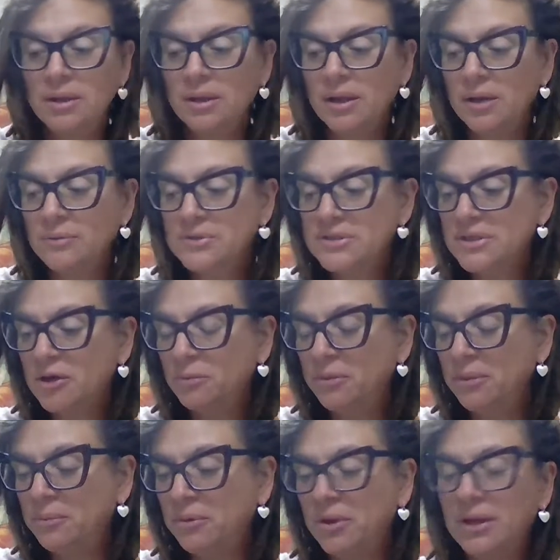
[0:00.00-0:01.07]
Like I always tell
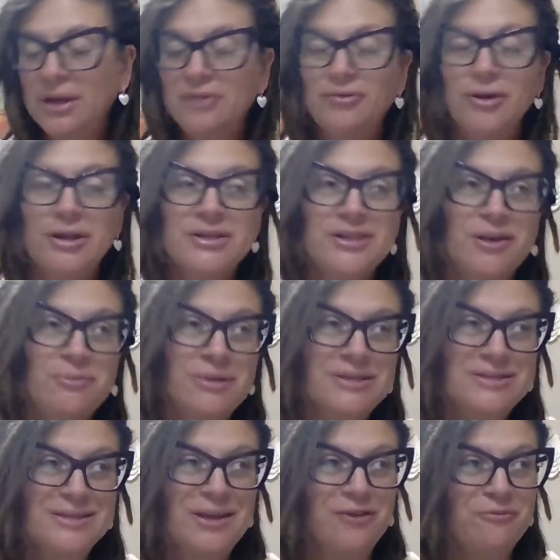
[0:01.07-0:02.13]
people, and I try to tell
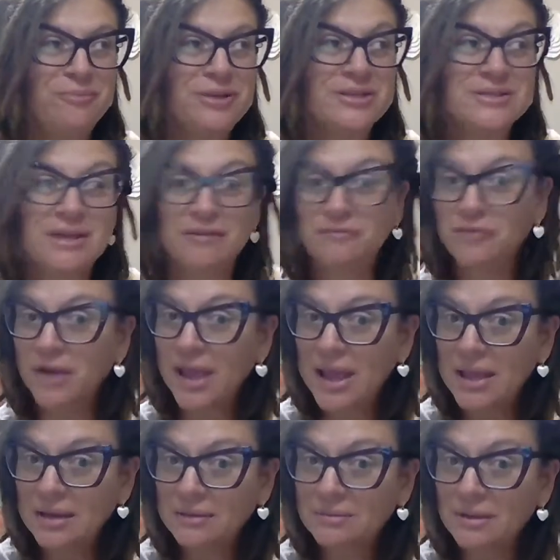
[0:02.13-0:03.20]
myself, because I
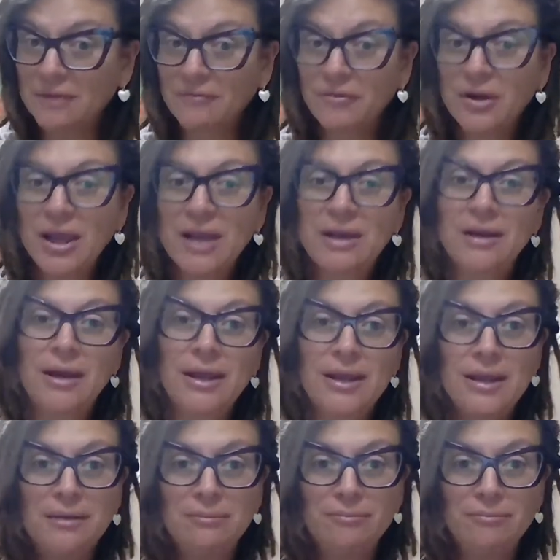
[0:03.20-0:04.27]
forget, and I
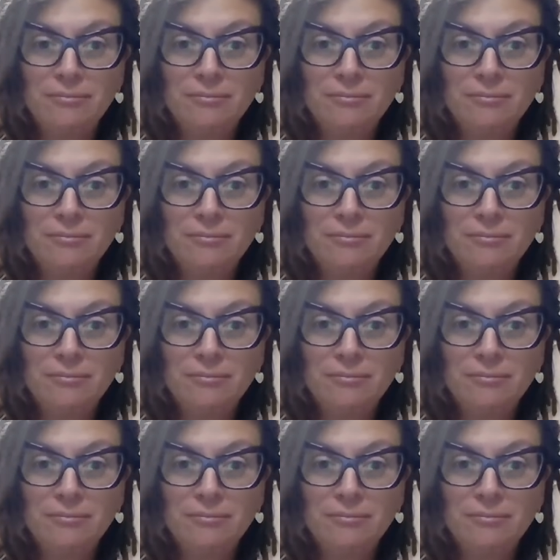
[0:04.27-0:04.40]
get